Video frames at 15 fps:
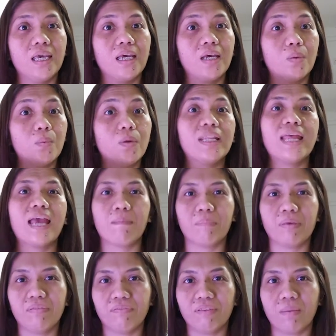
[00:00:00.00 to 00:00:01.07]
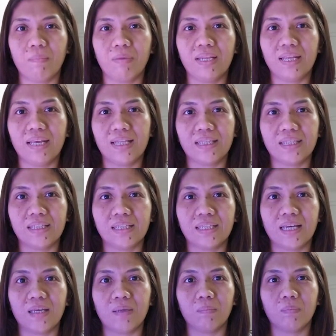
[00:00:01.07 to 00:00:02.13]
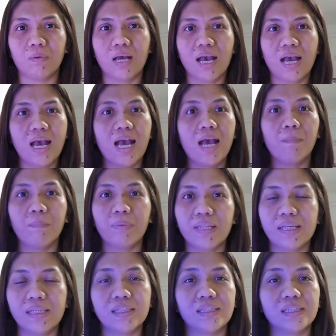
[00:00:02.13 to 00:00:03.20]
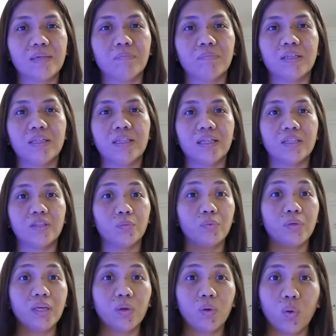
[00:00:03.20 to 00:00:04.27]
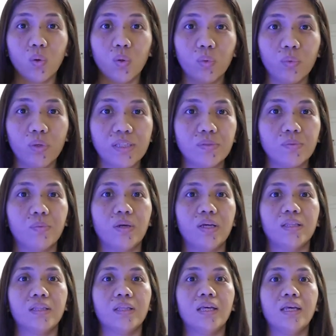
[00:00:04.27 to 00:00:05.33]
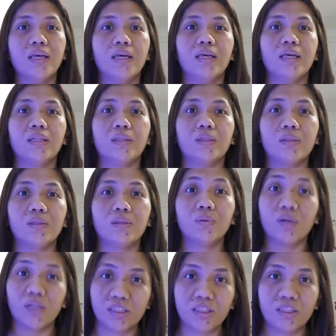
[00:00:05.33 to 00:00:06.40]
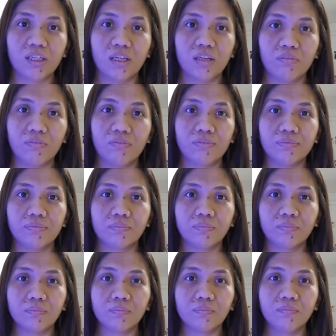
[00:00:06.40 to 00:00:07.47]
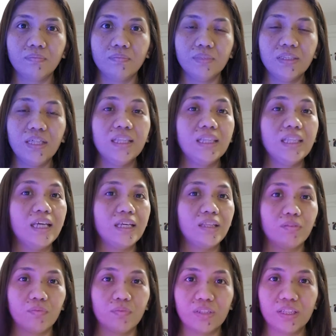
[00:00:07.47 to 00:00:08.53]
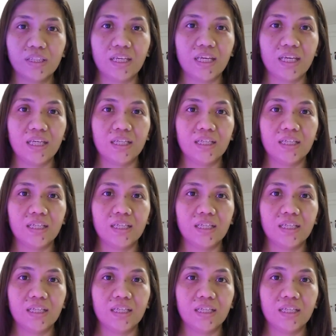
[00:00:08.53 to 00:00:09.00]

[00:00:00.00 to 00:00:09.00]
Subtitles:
One happy family at a time. Happiness is something that we always want to achieve at the end of the day.